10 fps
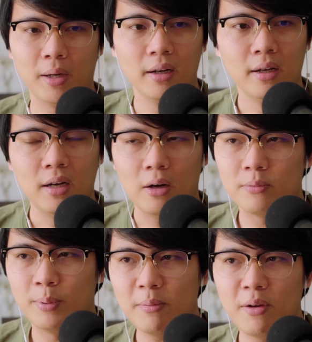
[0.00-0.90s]
but I
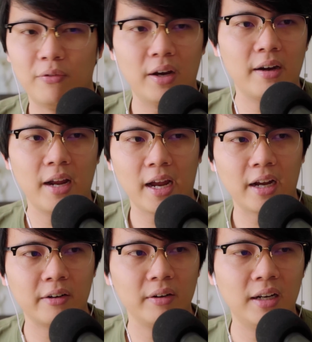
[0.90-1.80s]
was becoming very
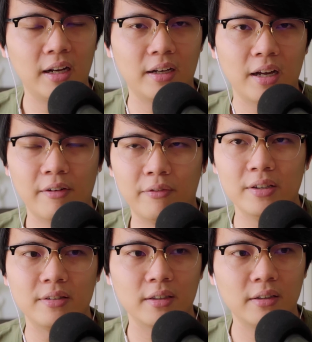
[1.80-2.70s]
angry lah
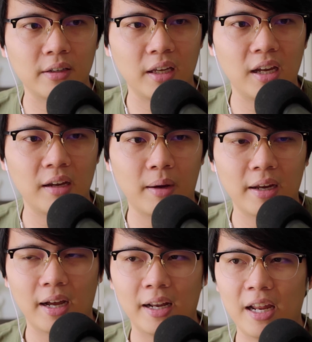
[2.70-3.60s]
every single game.
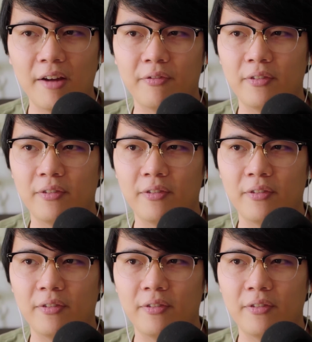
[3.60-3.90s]
I left.